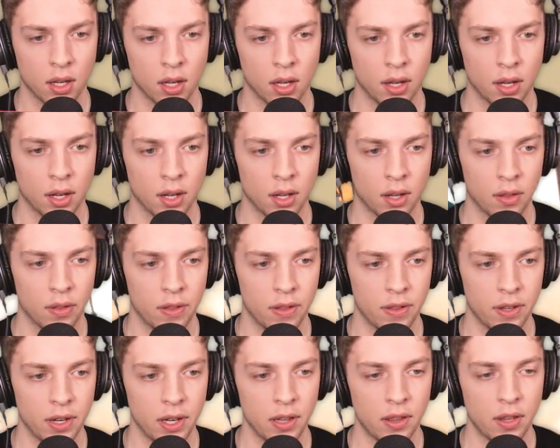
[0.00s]
Wait.
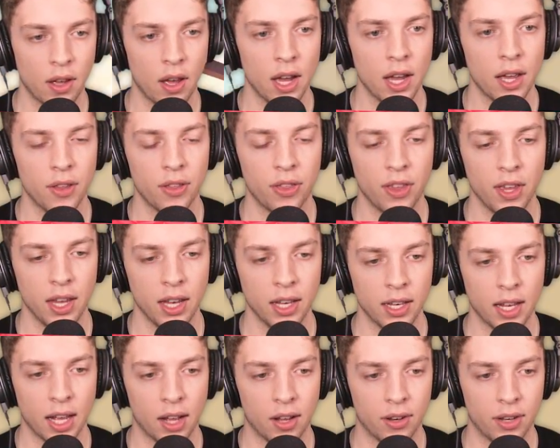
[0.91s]
There's an entire
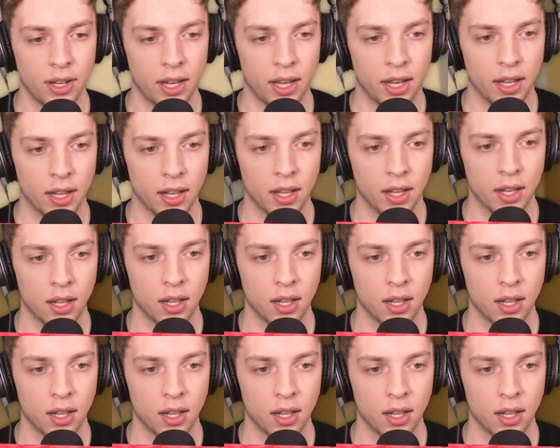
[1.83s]
thing down here.